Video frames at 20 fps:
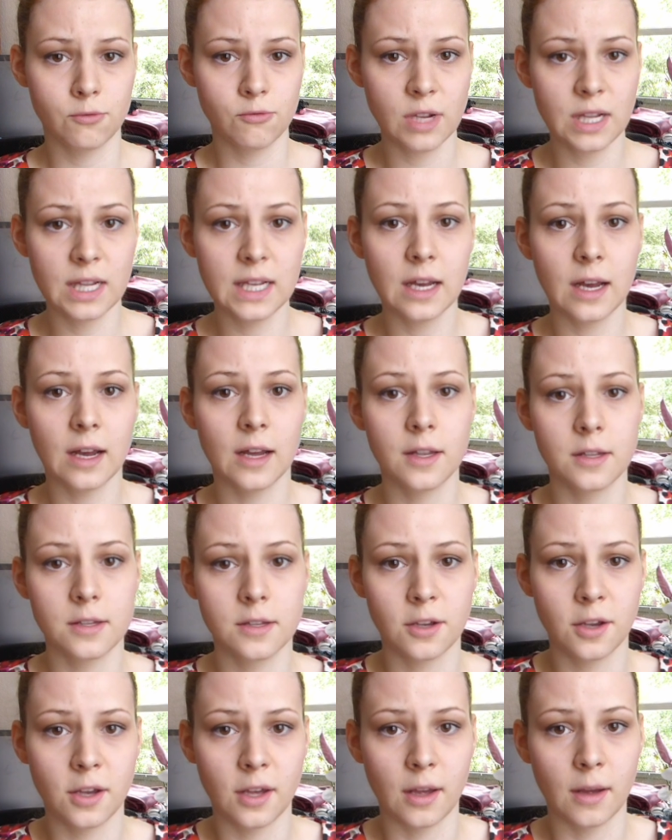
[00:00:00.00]
really hard
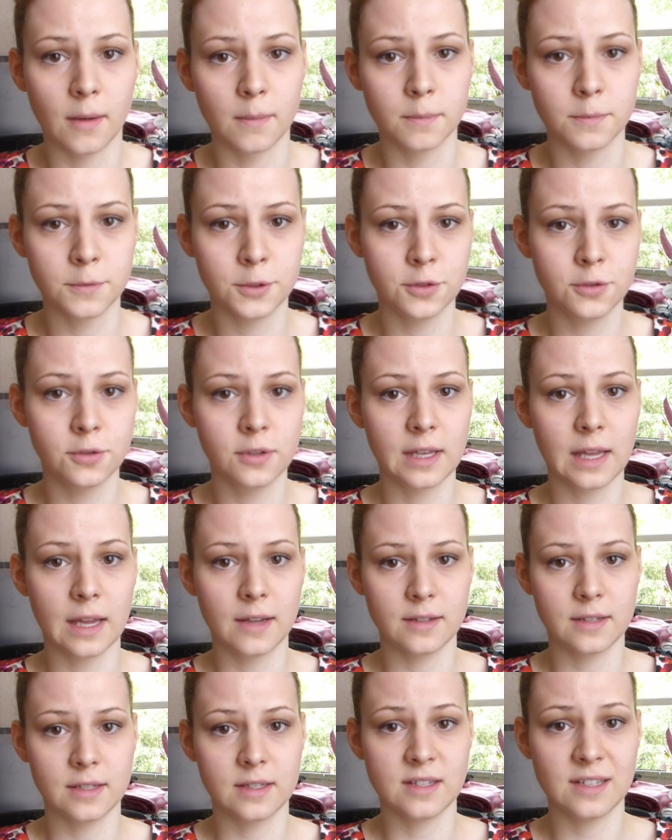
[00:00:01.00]
to get
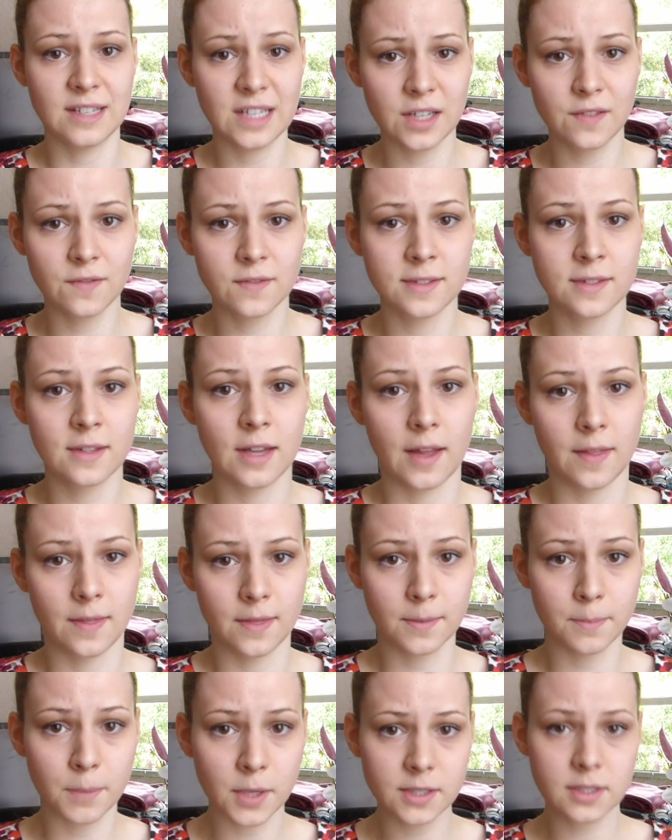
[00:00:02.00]
it even at
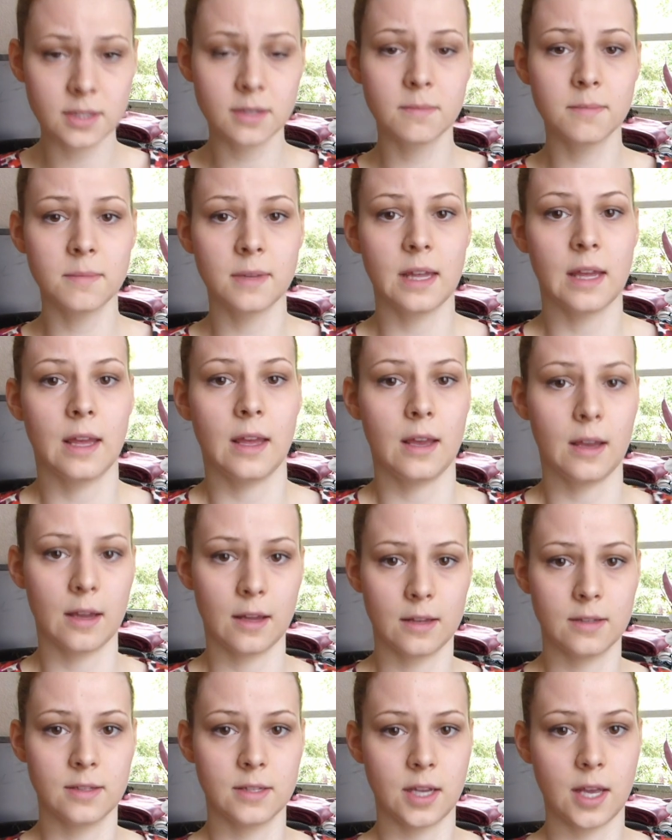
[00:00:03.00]
the bottom
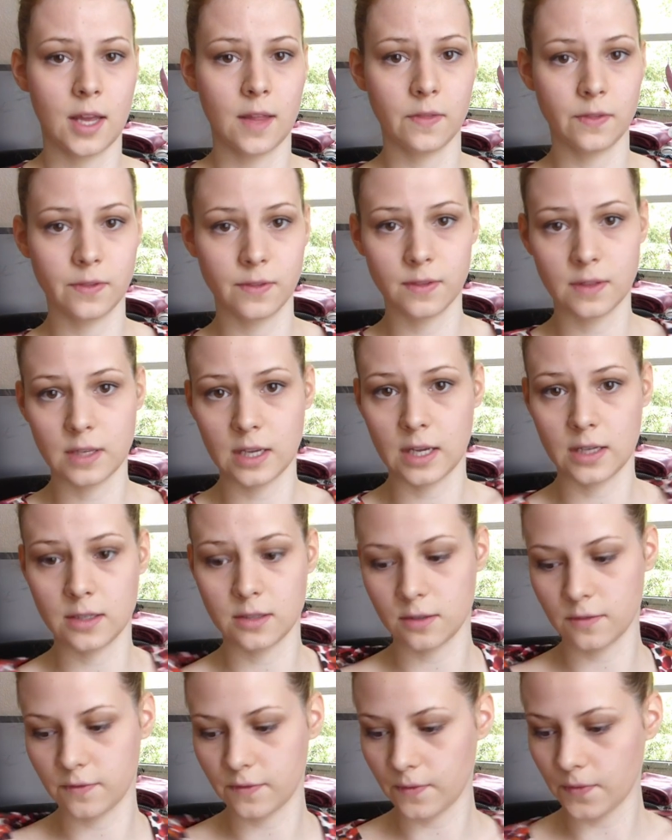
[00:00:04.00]
and at the end
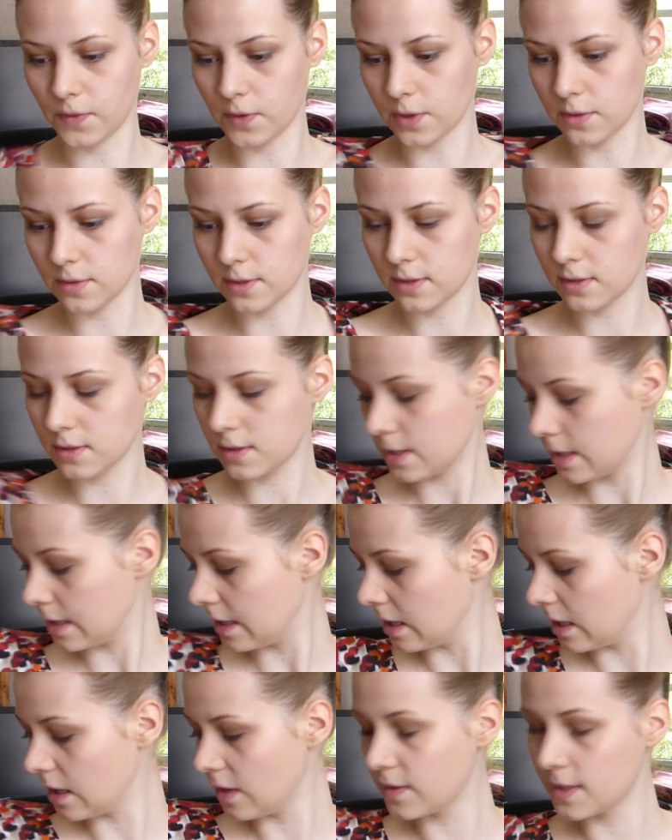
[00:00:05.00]
of those
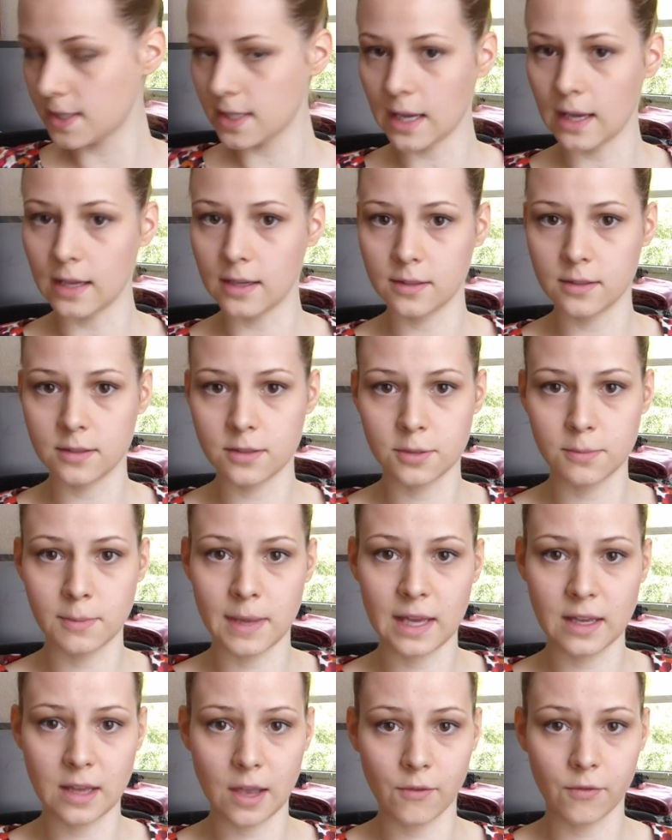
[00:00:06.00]
sleeves and to
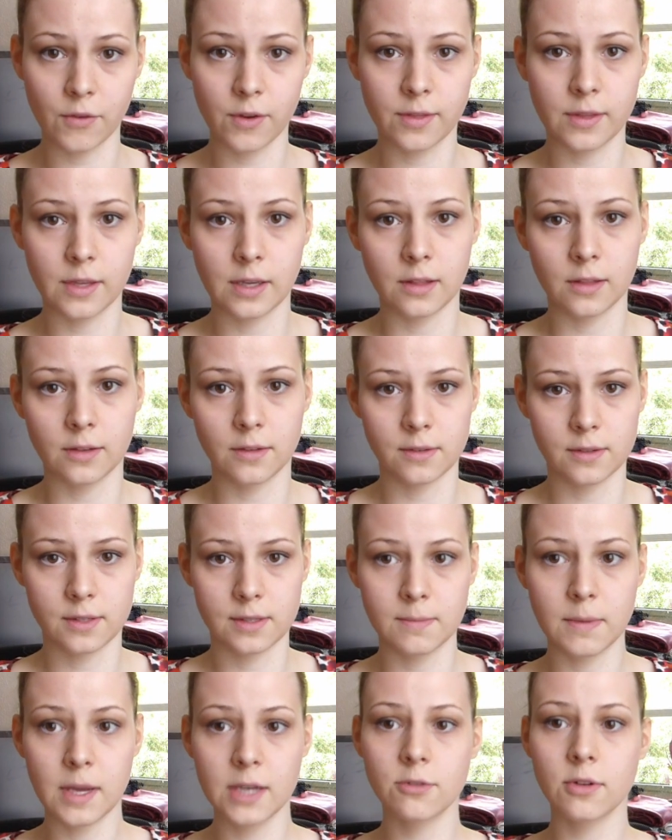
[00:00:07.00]
make everything look
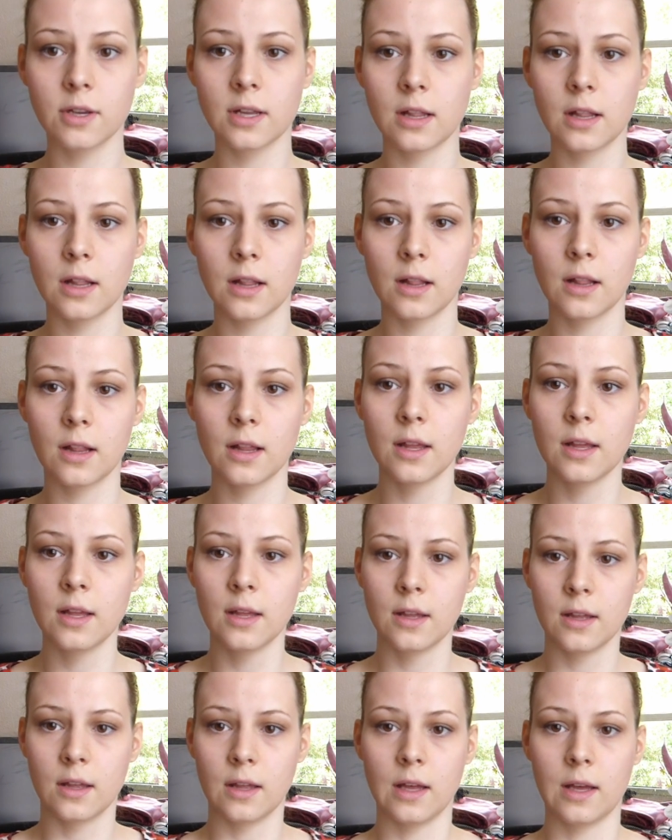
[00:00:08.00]
symmetrical.
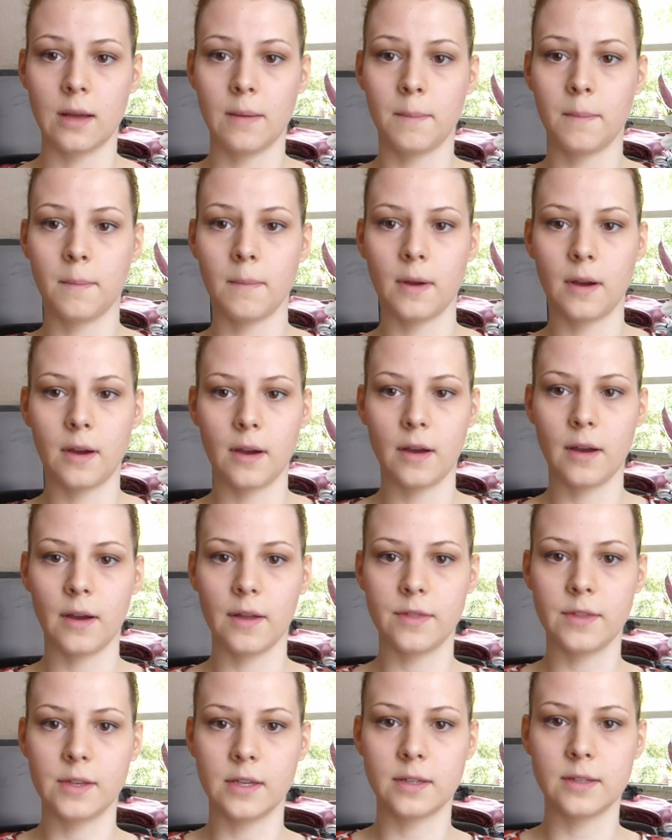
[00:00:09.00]
I
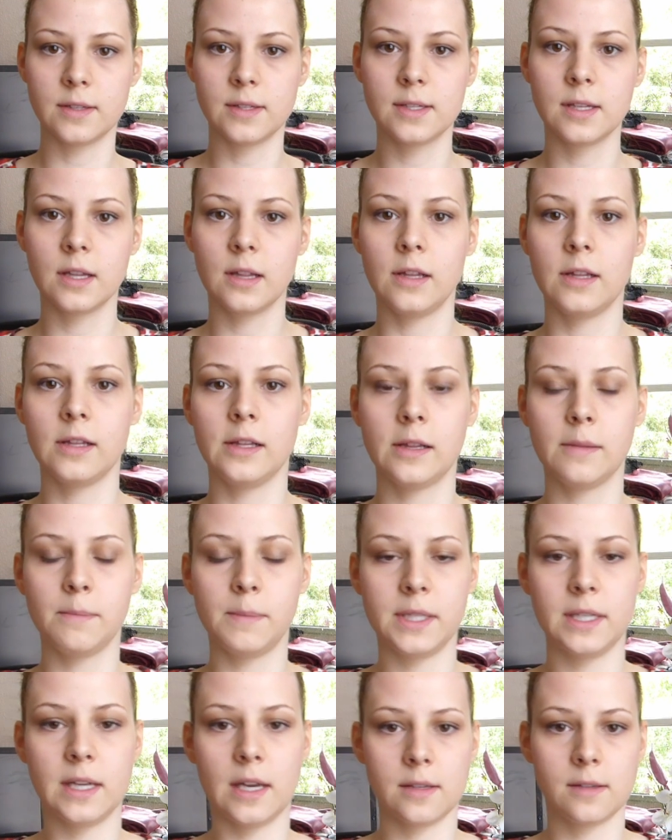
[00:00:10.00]
think it's still a little
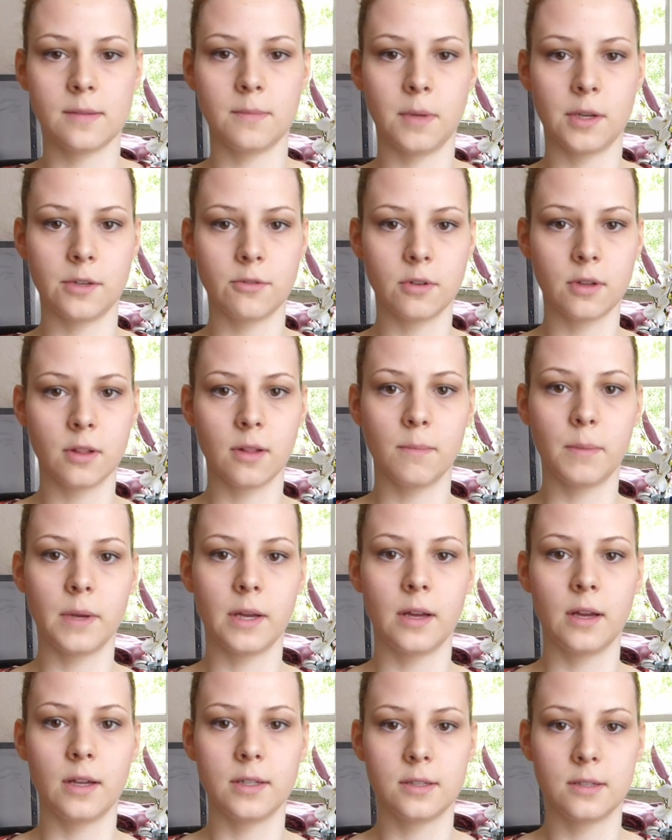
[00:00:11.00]
bit asymmetrical,
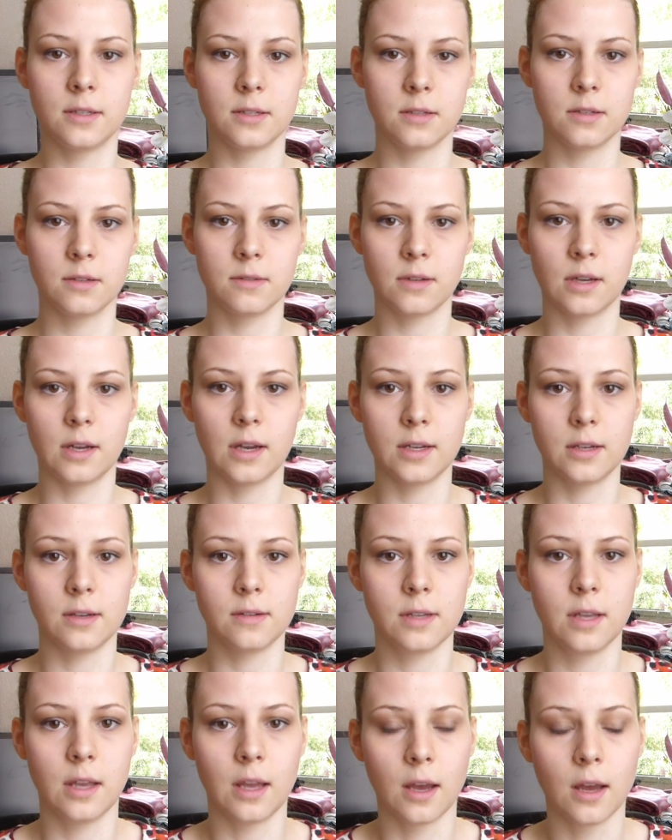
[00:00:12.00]
but I
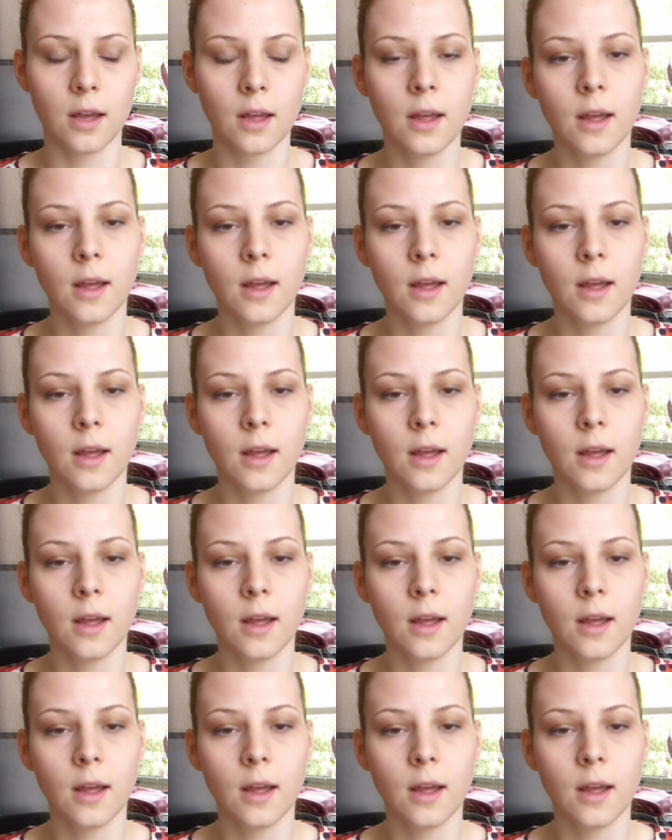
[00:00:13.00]
don't care.